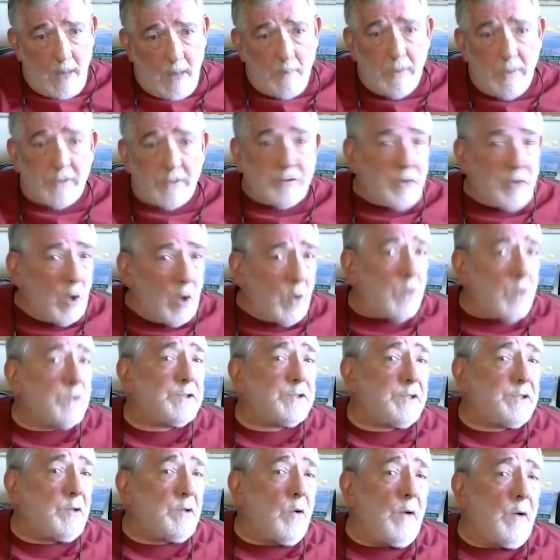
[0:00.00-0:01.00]
But
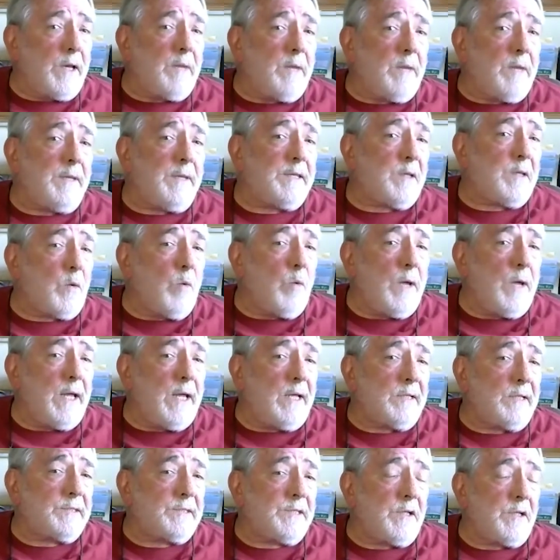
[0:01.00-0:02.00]
those are going to be the
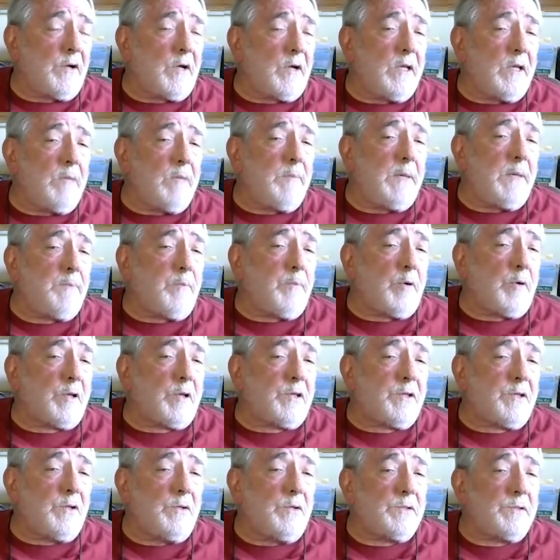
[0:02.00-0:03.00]
queens that are going to be
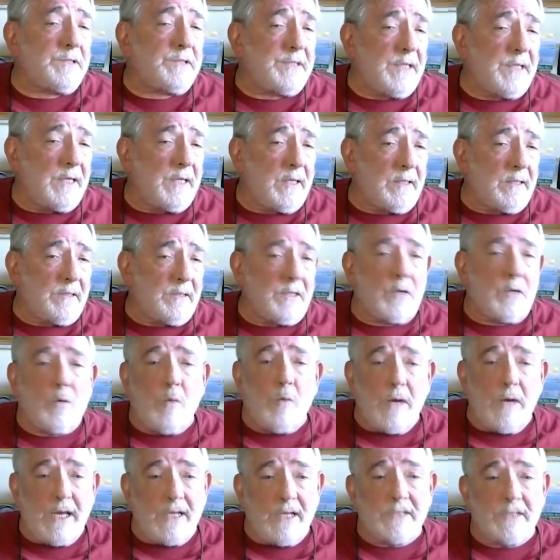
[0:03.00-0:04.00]
producing the
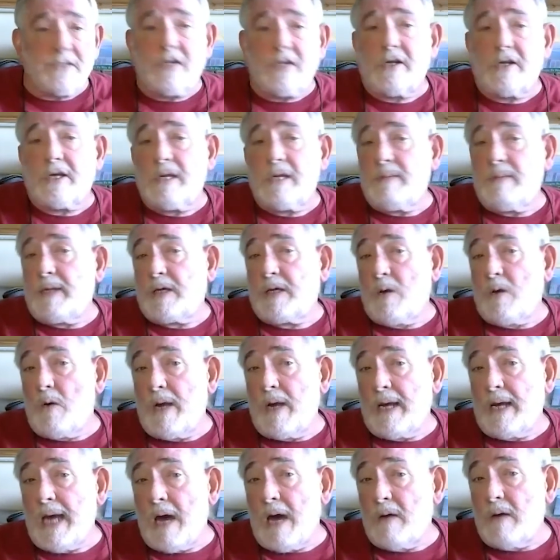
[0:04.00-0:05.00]
queens that are going to be
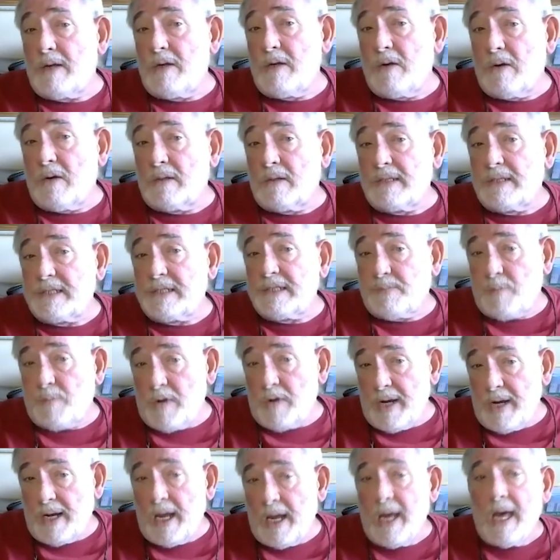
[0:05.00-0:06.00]
going out in early
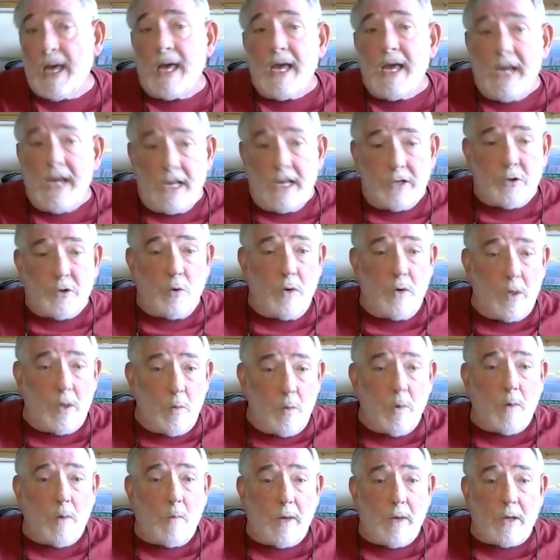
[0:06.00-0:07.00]
spring and doing
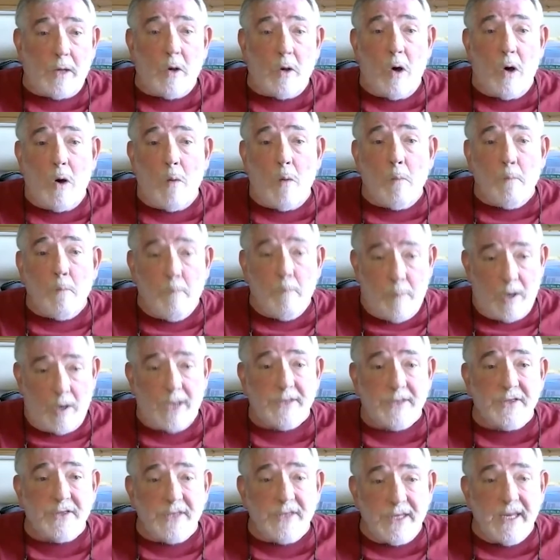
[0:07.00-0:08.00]
what we call
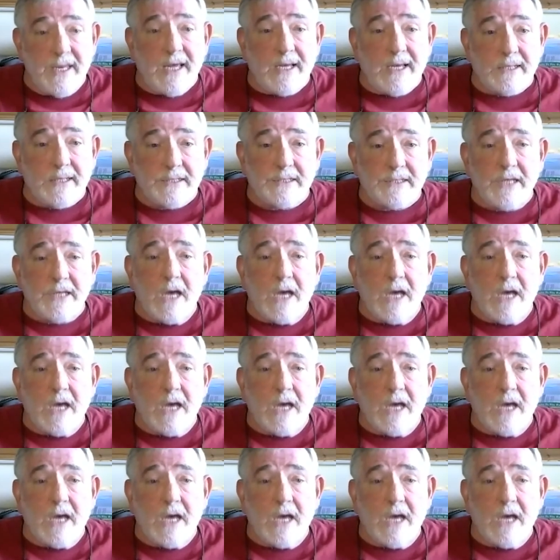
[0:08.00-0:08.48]
bud the nest,